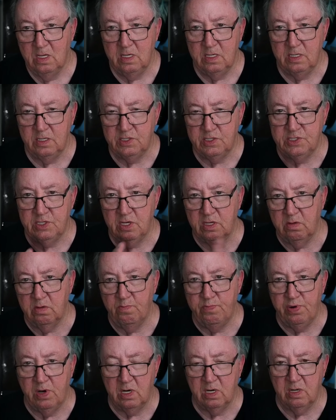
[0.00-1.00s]
in the
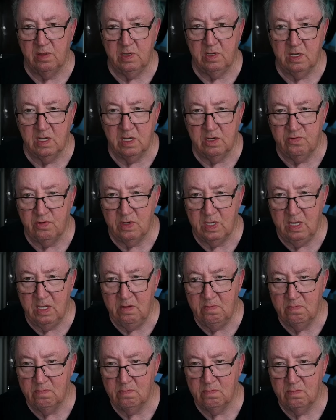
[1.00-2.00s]
southern part of the country,